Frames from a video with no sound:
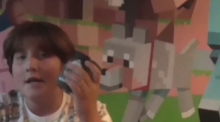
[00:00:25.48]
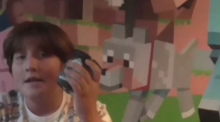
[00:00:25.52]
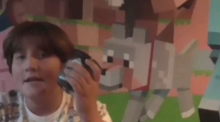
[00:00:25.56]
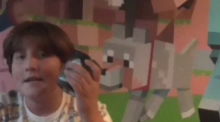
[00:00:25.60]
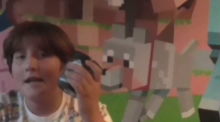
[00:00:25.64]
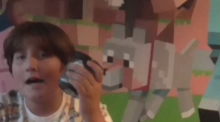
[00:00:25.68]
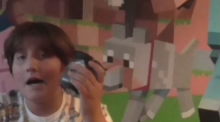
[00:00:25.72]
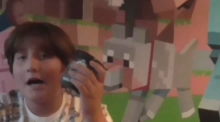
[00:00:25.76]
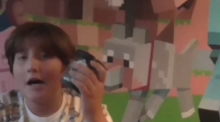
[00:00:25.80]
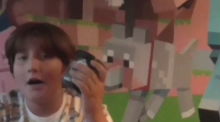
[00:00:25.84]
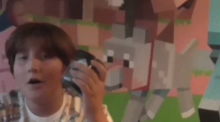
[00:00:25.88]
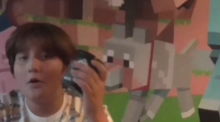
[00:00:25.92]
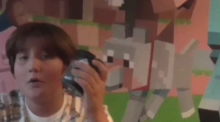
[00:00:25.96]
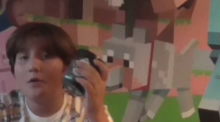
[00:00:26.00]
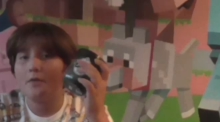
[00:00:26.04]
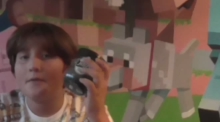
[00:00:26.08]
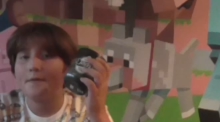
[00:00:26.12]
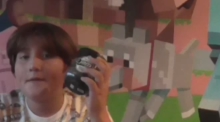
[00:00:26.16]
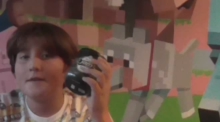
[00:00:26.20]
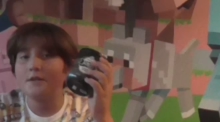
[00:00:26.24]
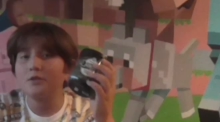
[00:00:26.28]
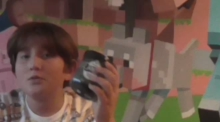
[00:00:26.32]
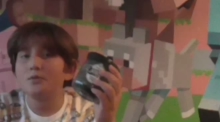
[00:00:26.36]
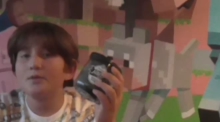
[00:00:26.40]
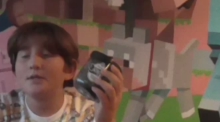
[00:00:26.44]
Now
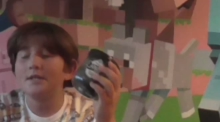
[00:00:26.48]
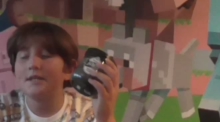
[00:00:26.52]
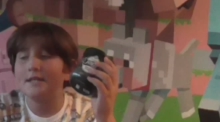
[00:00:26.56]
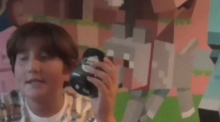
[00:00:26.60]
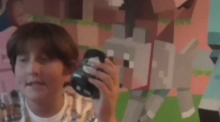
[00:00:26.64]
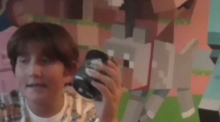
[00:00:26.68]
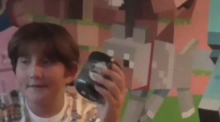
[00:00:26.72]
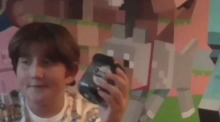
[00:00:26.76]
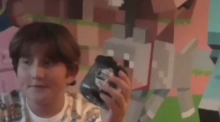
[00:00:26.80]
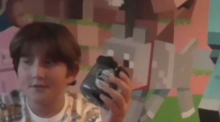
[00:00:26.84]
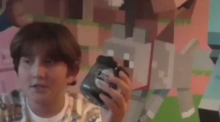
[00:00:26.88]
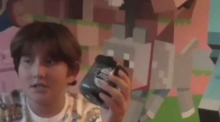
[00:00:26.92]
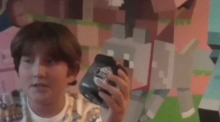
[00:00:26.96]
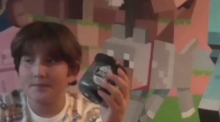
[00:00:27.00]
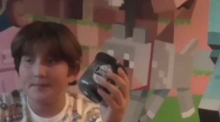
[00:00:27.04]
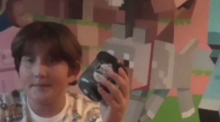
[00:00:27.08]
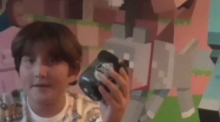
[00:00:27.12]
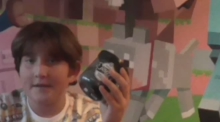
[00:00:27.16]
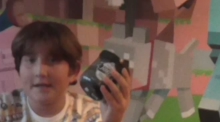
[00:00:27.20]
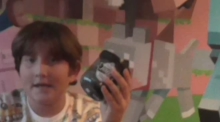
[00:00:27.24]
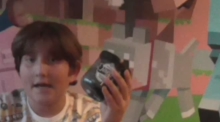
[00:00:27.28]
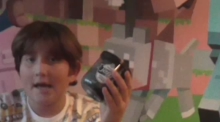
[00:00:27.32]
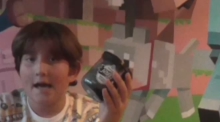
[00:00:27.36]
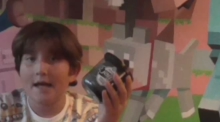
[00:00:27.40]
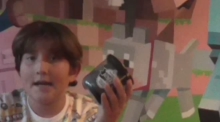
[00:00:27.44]
this was a gift to
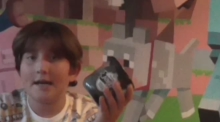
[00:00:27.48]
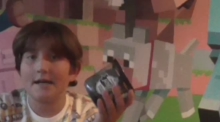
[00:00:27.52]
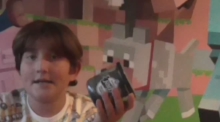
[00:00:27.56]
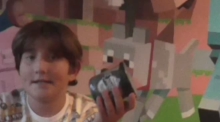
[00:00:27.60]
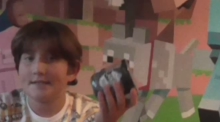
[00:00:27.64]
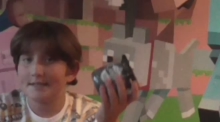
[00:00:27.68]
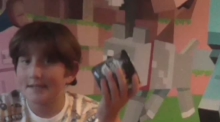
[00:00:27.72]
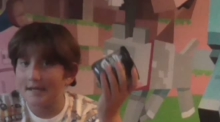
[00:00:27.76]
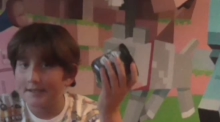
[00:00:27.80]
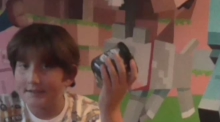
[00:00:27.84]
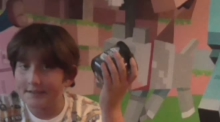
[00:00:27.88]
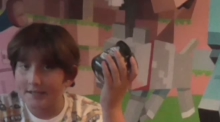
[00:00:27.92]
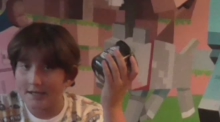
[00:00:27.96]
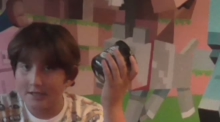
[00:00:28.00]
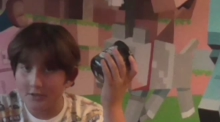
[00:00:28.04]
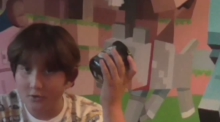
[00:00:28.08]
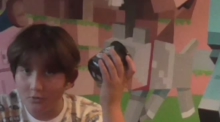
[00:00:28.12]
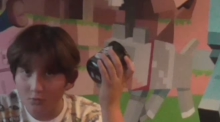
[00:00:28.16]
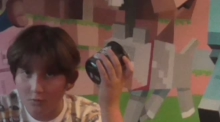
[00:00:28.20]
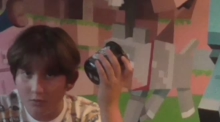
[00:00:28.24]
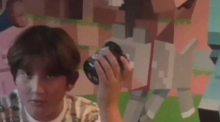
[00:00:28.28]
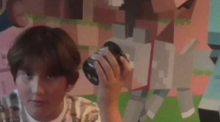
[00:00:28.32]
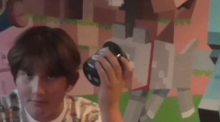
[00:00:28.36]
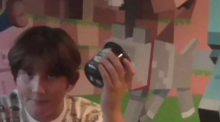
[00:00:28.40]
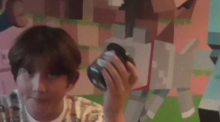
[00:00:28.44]
me and I decided I'd
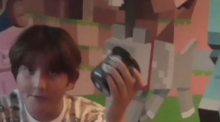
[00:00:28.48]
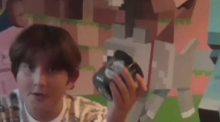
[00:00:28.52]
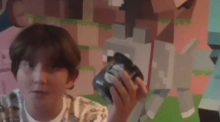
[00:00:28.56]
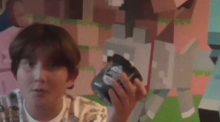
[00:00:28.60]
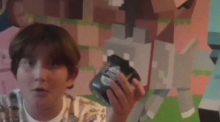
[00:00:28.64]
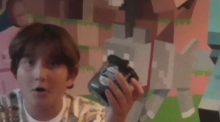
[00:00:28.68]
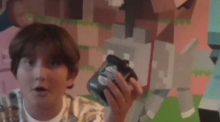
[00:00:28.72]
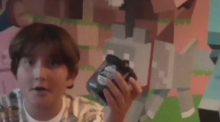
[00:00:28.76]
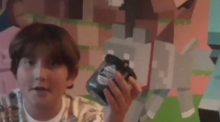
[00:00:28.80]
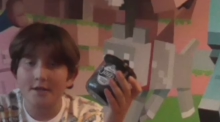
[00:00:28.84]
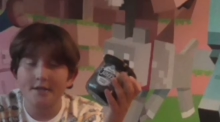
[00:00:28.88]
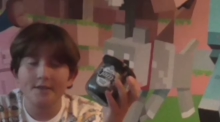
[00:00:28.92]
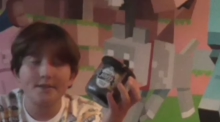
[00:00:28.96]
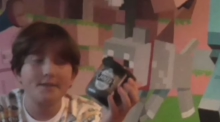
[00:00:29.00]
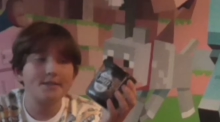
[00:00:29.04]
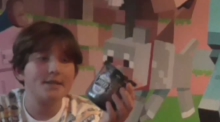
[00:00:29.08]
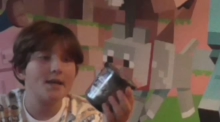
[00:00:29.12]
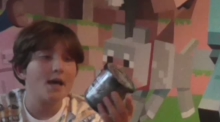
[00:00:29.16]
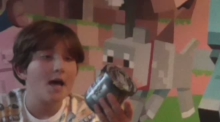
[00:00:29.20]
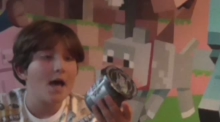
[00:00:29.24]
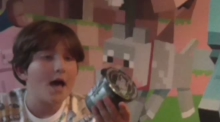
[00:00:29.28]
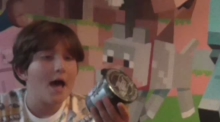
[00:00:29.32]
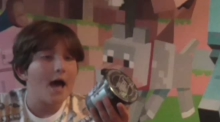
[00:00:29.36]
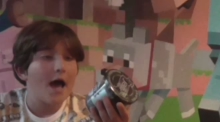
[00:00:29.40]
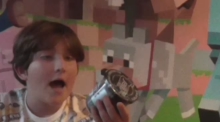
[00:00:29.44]
do a review on it.
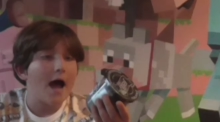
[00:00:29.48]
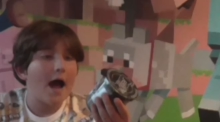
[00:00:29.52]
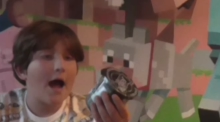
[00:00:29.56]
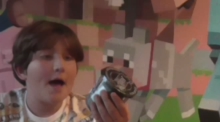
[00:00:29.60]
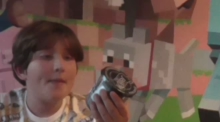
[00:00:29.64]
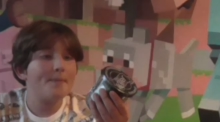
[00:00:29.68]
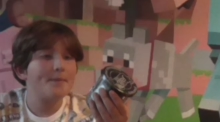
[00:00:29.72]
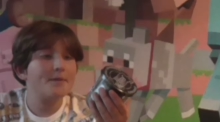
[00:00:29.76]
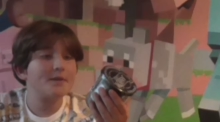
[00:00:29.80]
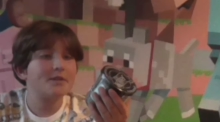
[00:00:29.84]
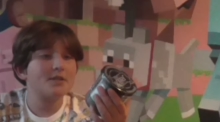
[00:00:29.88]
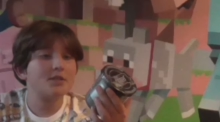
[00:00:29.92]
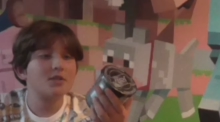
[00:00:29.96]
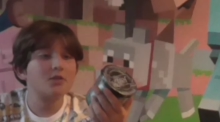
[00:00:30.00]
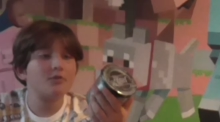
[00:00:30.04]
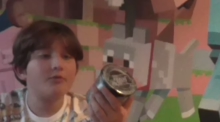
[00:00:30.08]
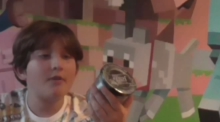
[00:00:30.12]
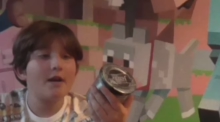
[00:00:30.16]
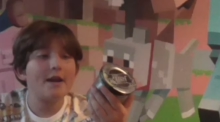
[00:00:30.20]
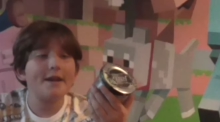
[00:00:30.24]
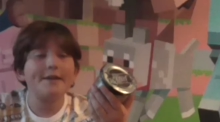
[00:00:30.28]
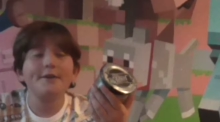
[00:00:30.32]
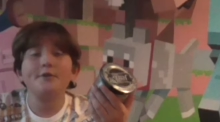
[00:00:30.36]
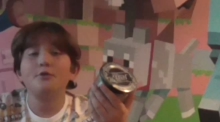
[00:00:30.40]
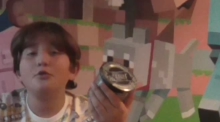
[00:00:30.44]
And this is a
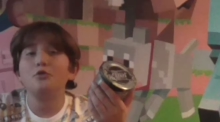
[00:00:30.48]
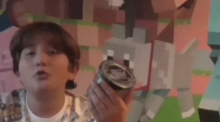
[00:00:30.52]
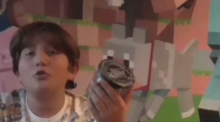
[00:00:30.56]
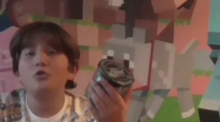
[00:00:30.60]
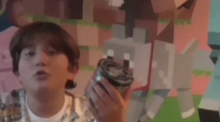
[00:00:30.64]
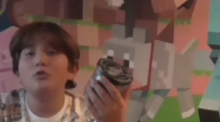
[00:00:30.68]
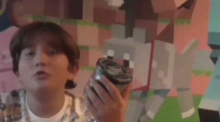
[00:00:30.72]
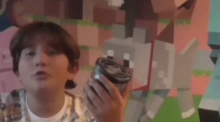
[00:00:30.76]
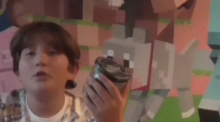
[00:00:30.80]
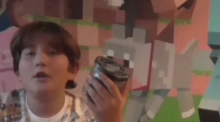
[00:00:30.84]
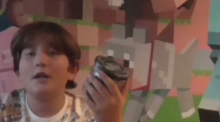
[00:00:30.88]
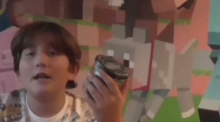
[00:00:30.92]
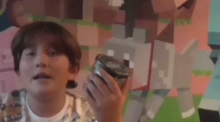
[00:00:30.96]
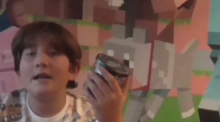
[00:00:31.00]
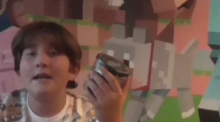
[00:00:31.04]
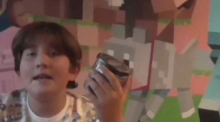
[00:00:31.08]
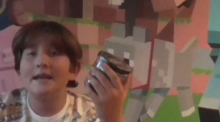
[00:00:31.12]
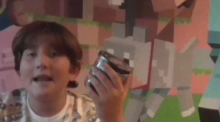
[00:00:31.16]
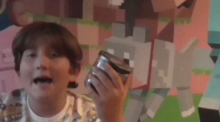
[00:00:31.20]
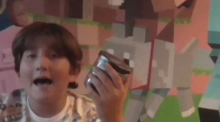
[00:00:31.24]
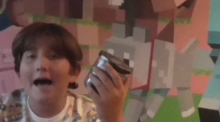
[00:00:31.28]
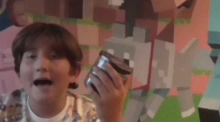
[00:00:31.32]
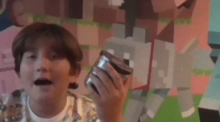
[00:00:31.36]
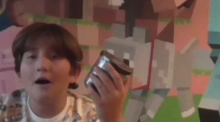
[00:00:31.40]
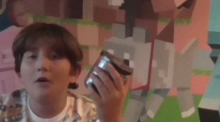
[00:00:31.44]
really cool,
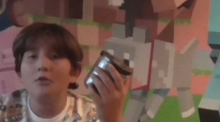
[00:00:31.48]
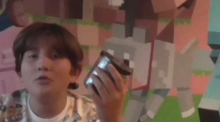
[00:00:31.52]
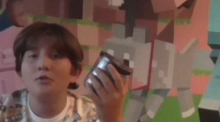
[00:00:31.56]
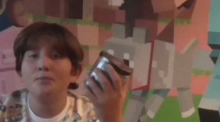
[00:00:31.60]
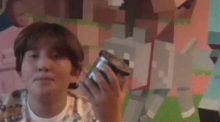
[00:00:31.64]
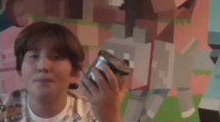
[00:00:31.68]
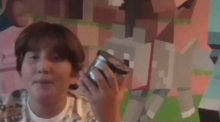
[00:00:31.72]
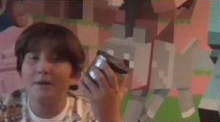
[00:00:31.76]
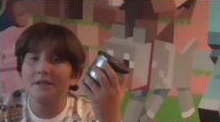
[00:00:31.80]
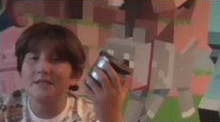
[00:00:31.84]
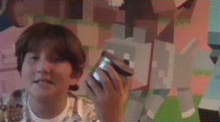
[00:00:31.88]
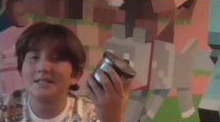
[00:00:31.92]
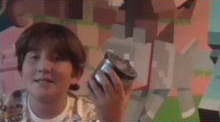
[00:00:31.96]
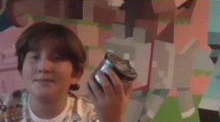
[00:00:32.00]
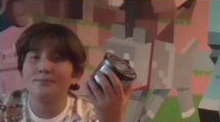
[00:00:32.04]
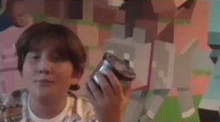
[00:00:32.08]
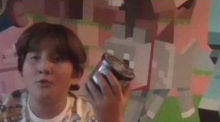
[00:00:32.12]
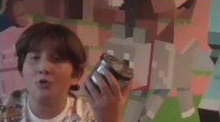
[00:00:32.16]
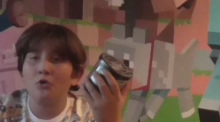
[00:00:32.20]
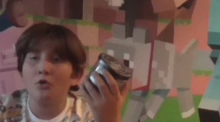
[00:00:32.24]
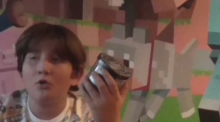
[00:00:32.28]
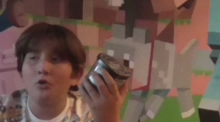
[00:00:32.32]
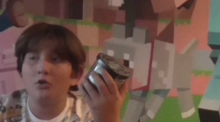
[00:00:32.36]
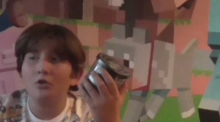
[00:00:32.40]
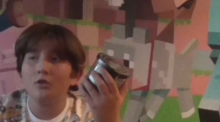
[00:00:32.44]
loud but
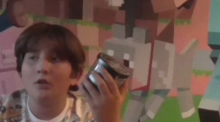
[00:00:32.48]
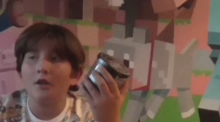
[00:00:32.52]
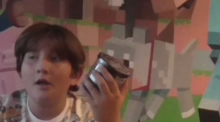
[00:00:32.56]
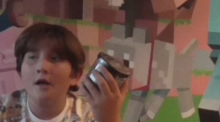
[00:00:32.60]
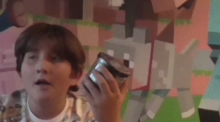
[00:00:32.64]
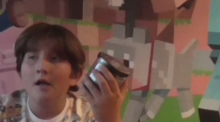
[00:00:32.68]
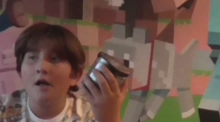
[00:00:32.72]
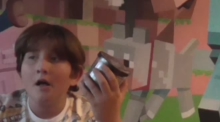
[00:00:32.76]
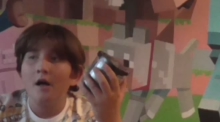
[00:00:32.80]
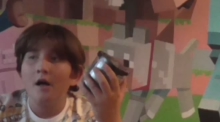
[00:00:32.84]
small